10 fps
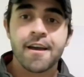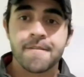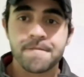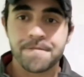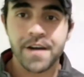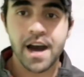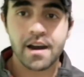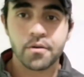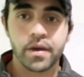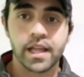
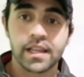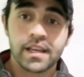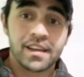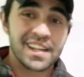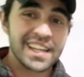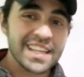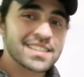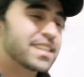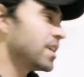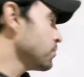vowel. Let's
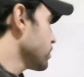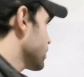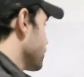see what the